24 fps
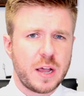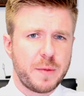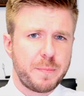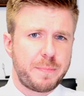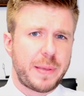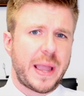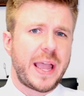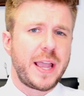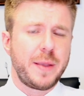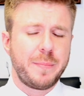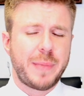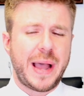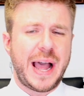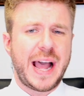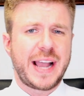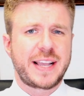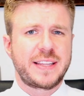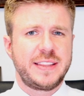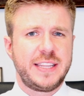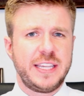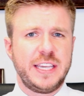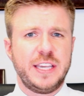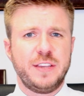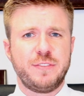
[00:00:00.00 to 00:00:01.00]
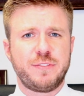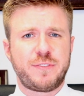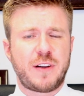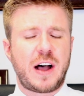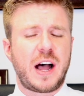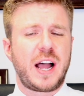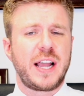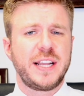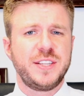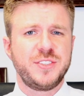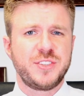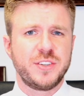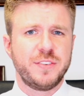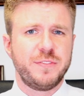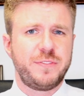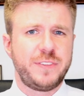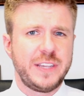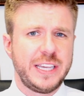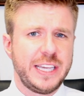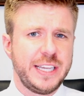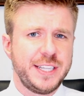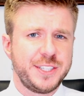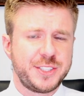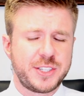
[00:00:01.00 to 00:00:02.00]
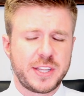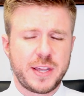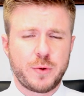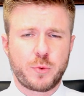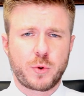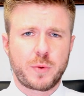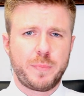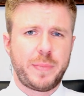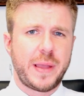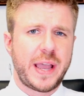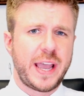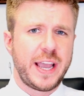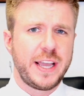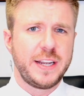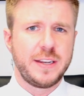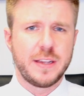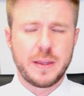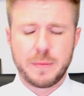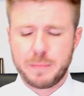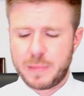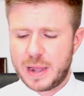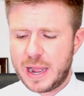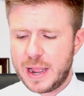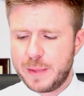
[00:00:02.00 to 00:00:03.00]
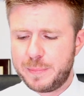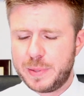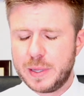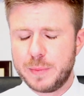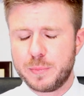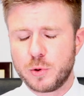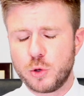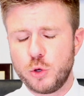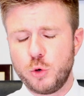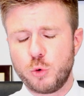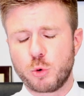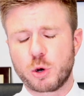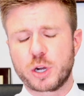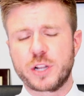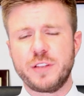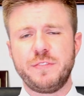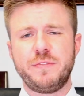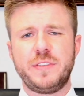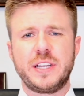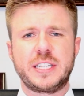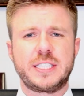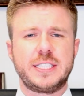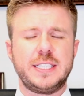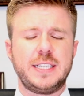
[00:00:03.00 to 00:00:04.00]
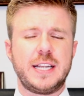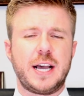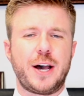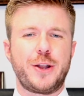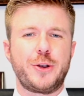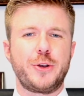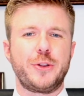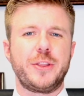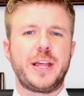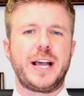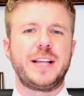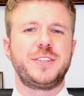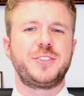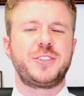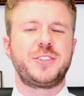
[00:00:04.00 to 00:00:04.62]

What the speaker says: paying back the fines and fees that were paid by people who were convicted under that